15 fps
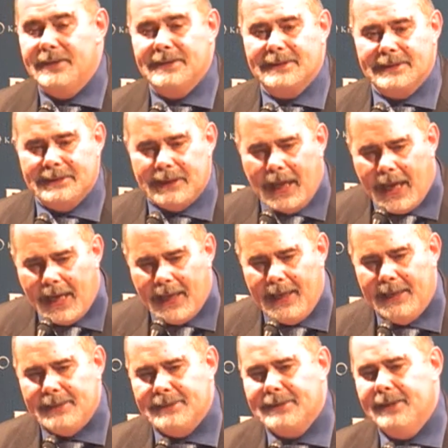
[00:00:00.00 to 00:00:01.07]
the
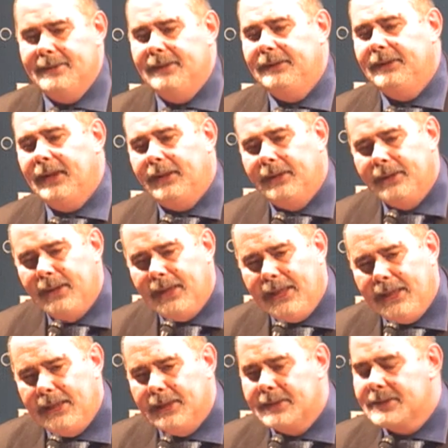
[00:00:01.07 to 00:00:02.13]
styles, the
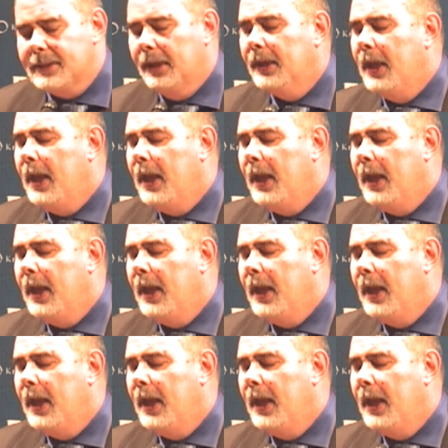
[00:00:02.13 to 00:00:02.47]
techniques,